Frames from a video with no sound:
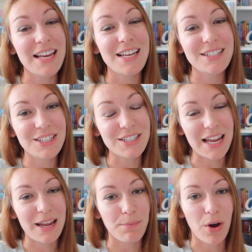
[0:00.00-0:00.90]
is a
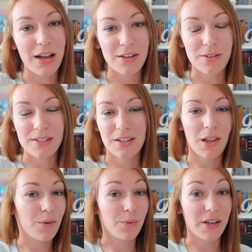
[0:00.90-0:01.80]
shame, but I know there's a
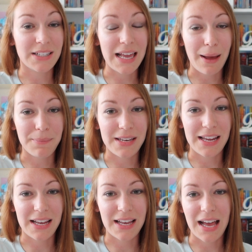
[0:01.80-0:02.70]
lot worse
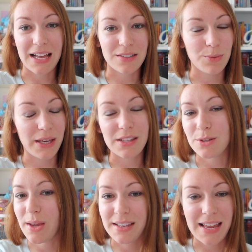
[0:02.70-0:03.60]
happening and we can
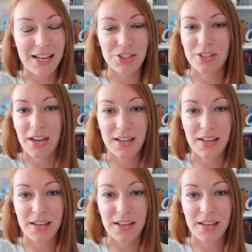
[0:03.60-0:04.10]
do it next year.